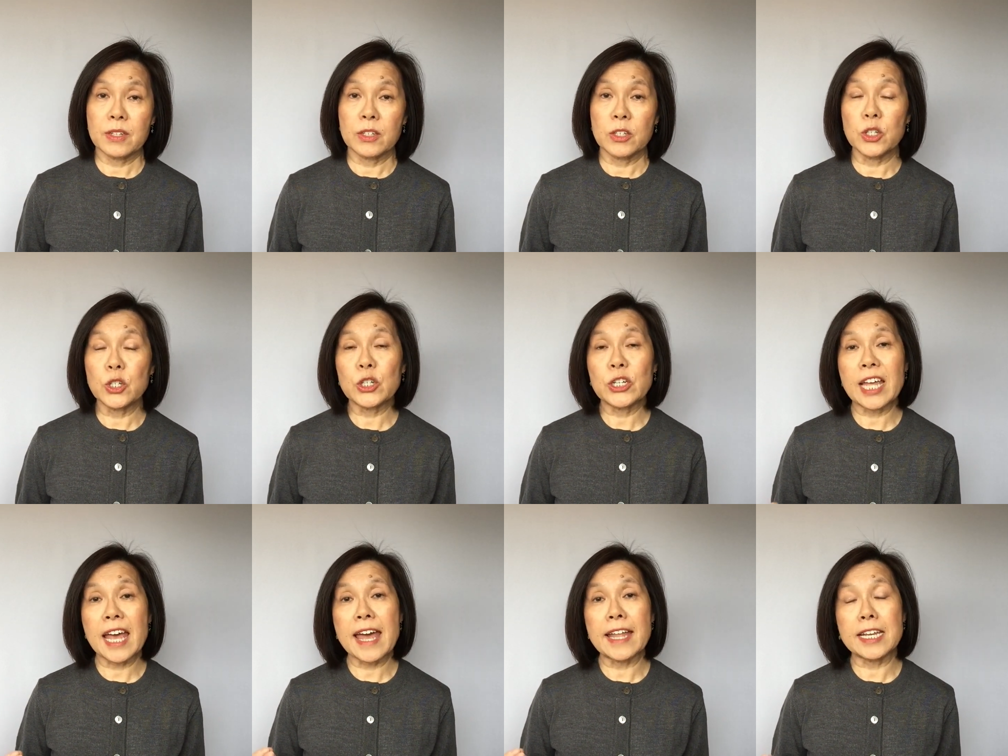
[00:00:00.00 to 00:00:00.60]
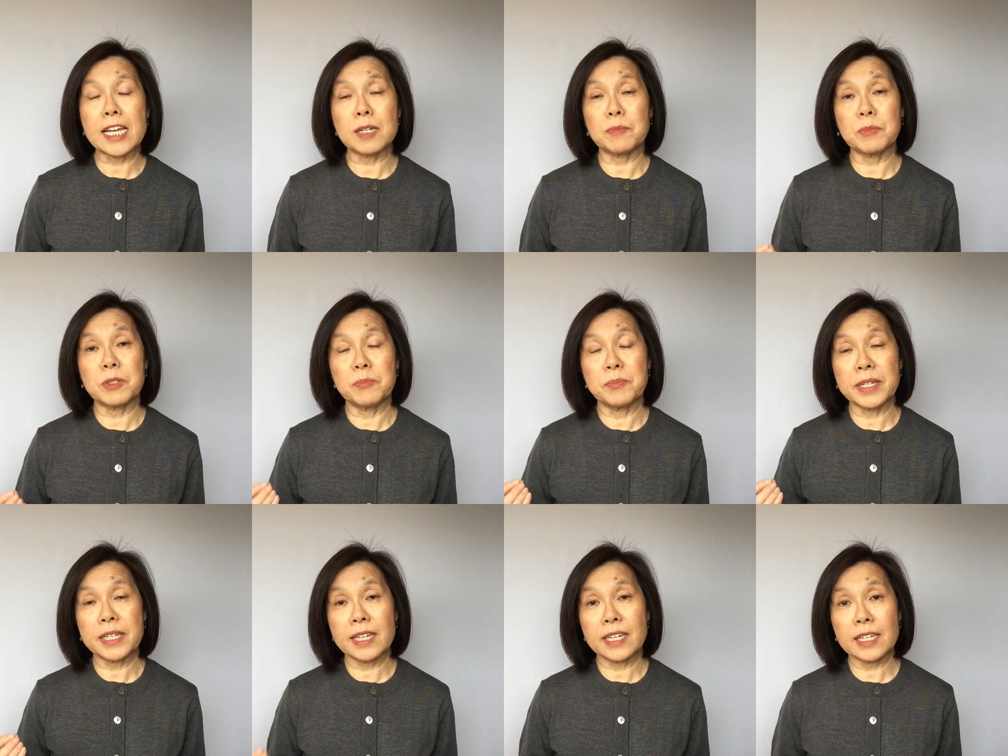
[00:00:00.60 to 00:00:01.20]
You could end up
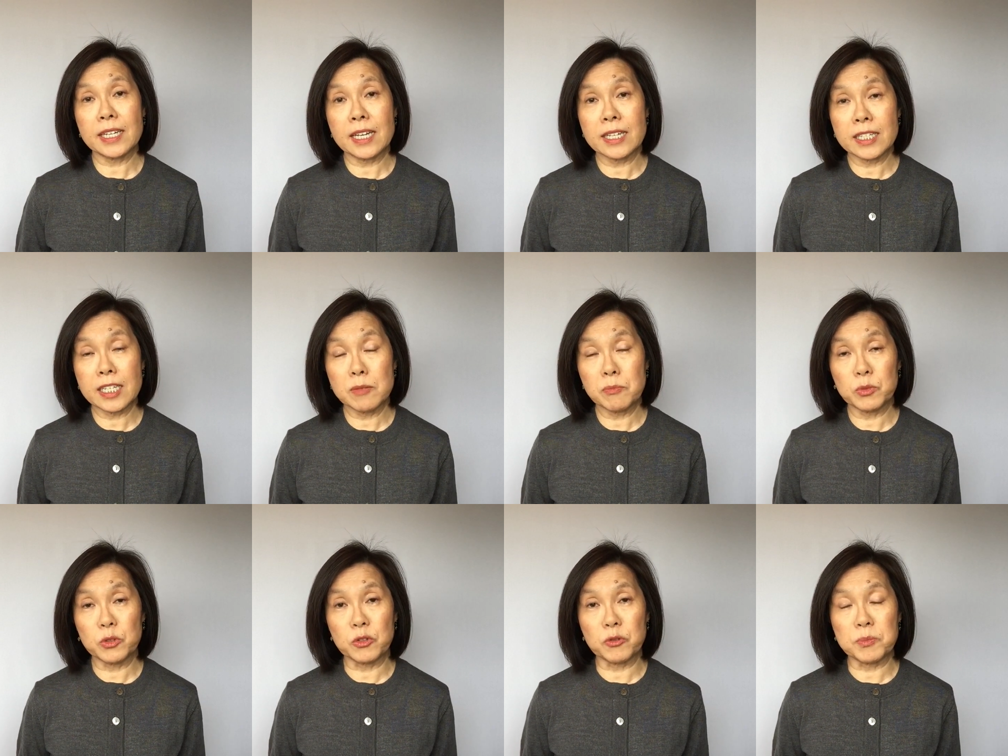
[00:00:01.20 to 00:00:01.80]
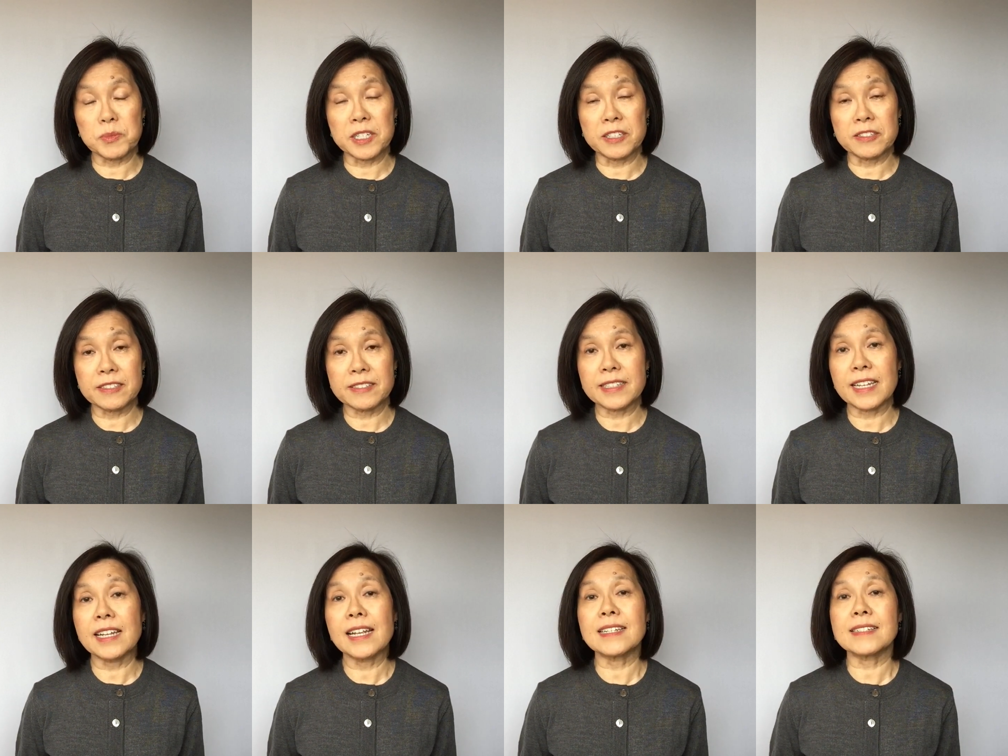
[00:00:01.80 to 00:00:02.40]
making an improvement
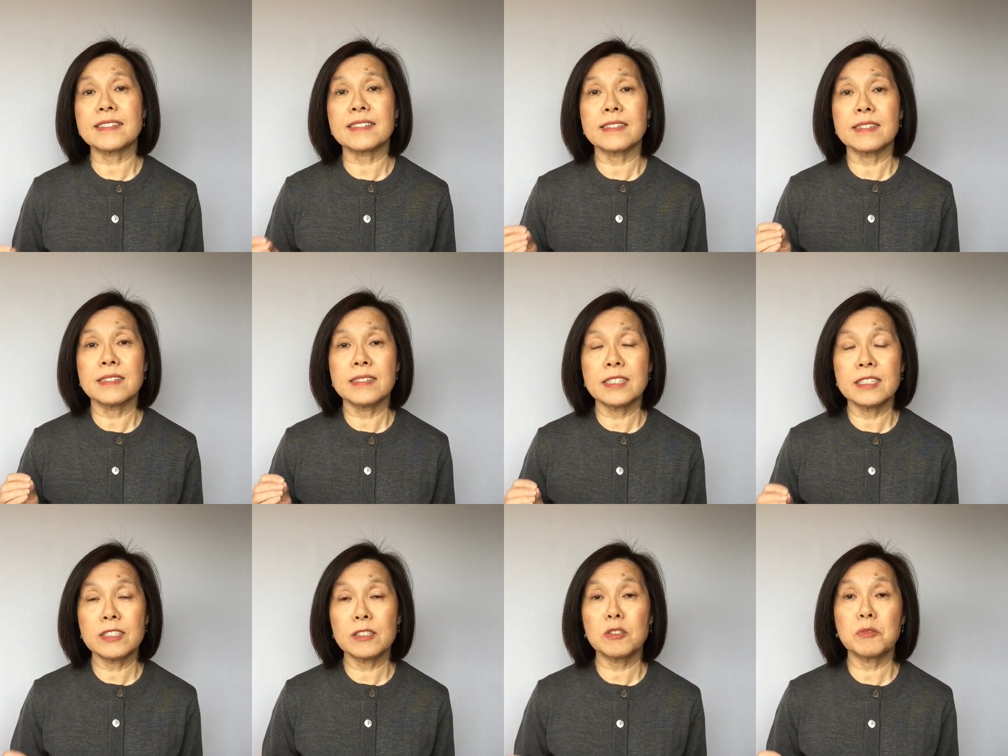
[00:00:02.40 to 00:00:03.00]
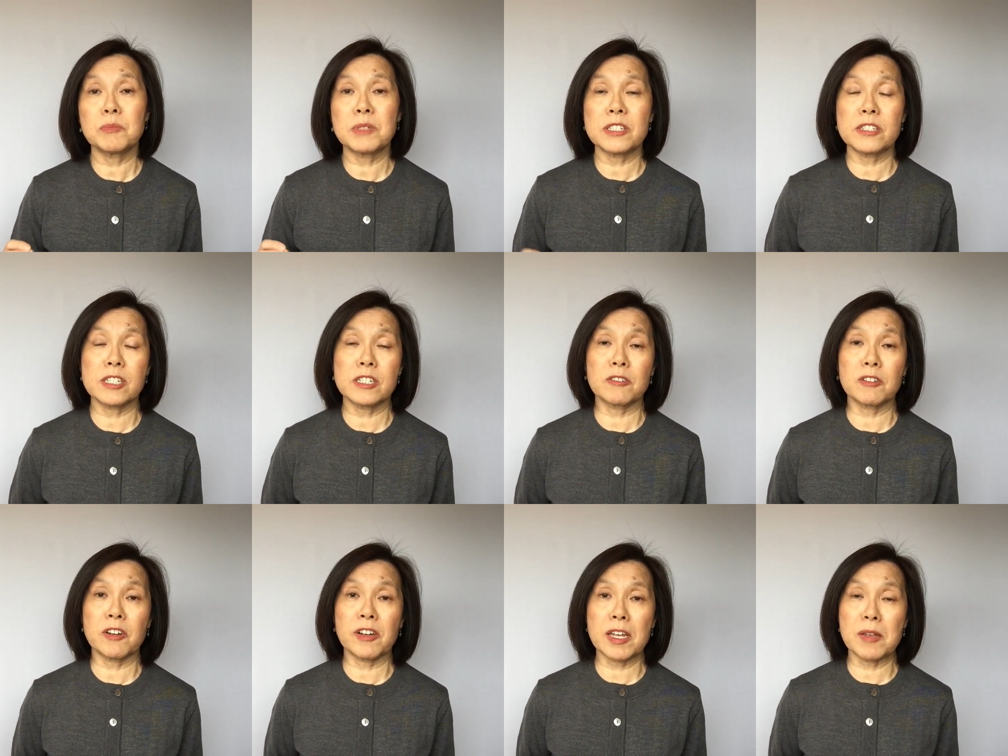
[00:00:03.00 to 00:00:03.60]
that has little
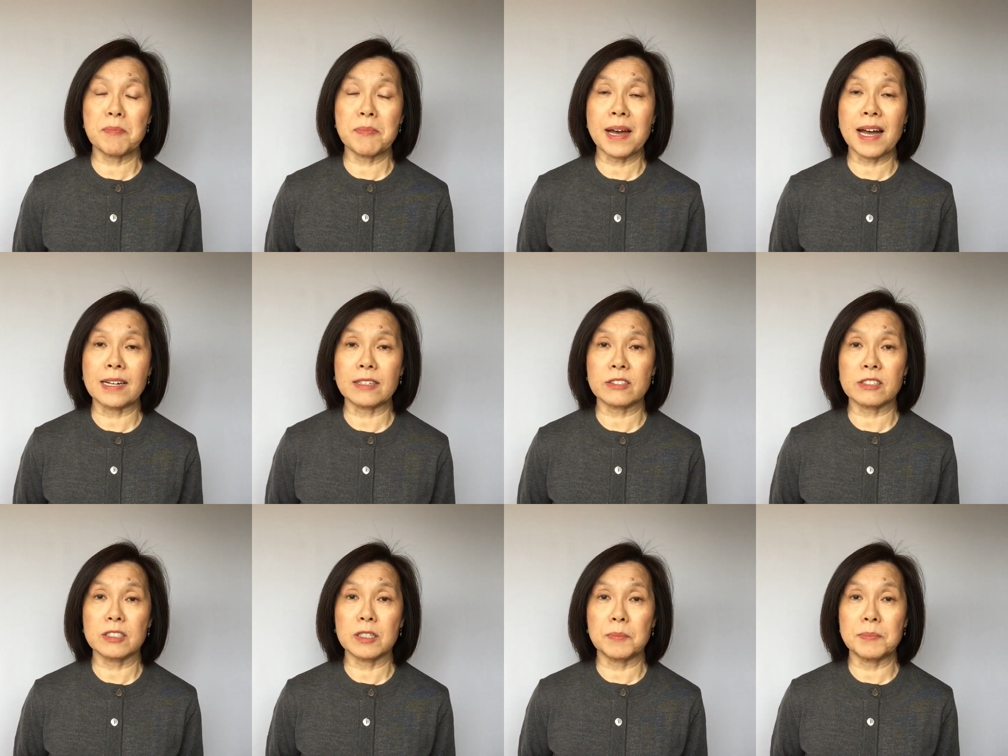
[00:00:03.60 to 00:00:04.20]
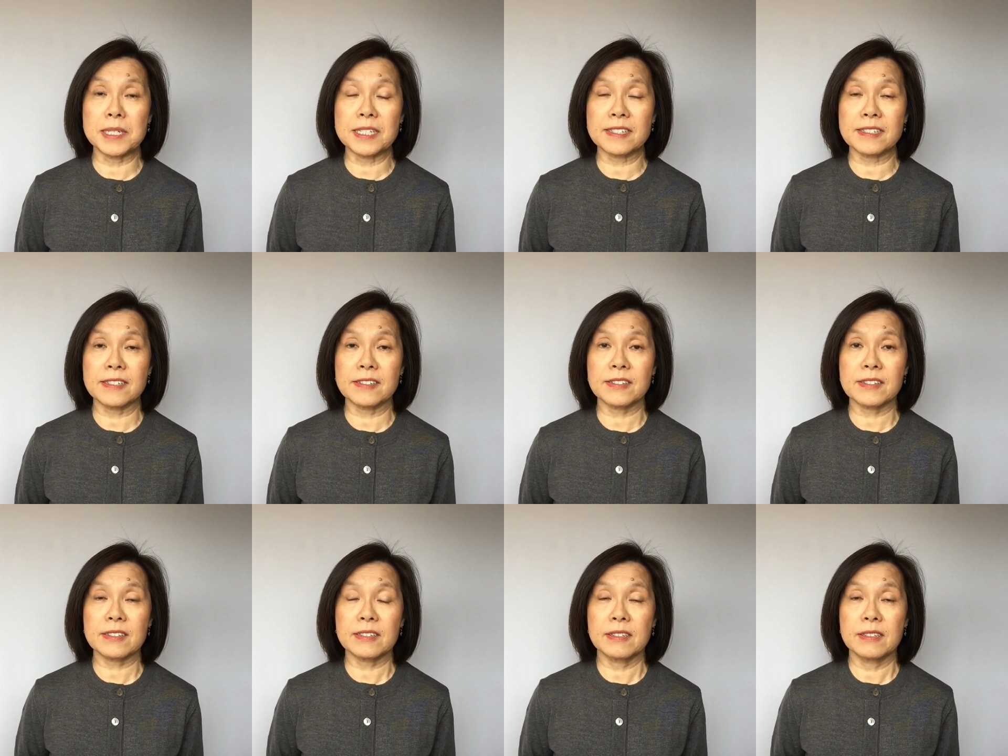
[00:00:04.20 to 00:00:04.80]
material impact on the
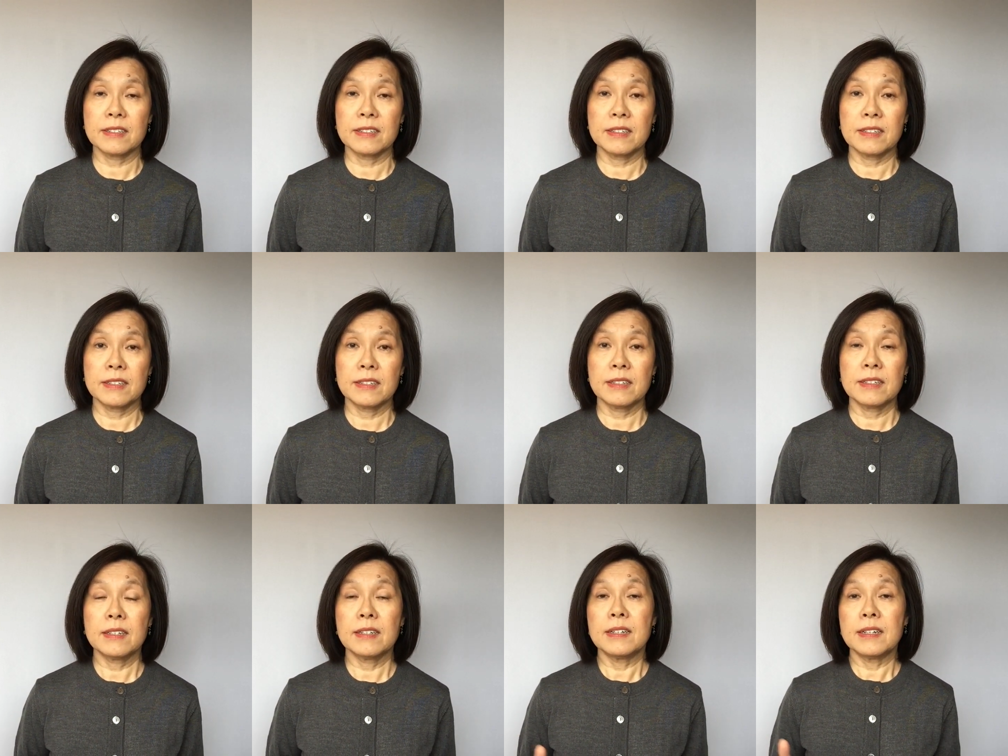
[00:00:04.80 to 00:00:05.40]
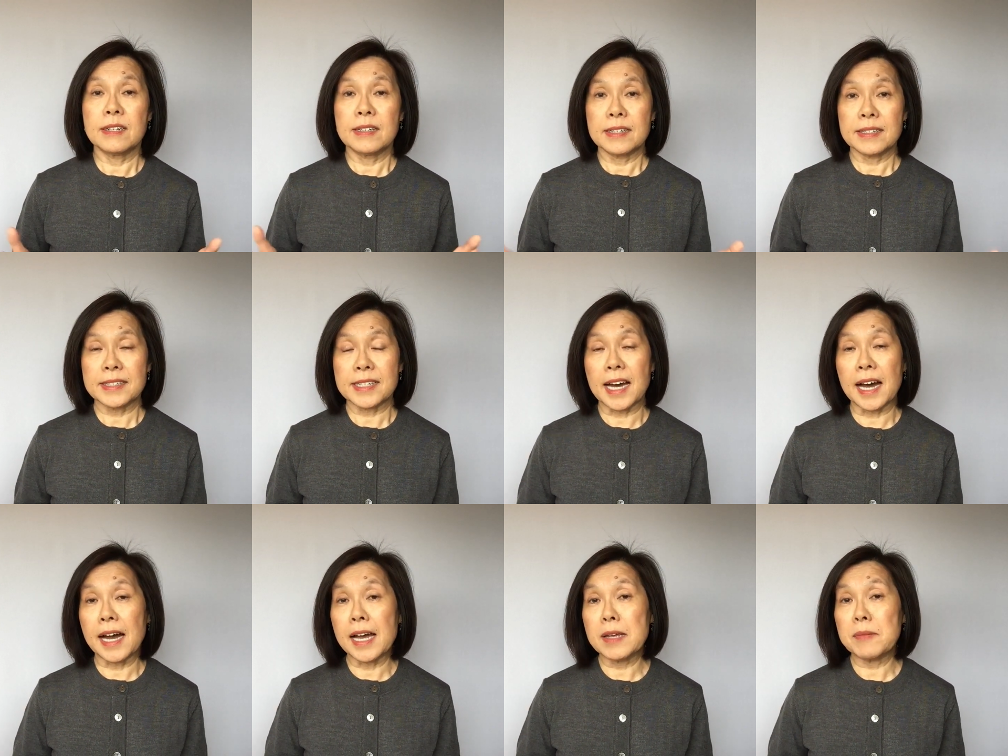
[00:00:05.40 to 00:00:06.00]
business
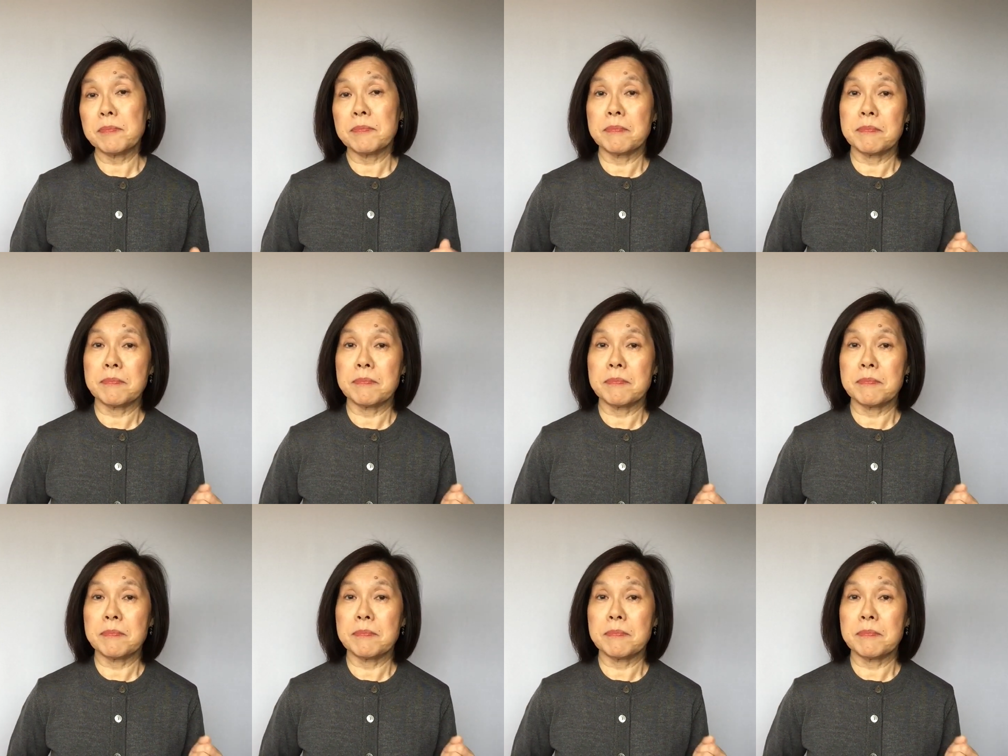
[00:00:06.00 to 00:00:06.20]
time,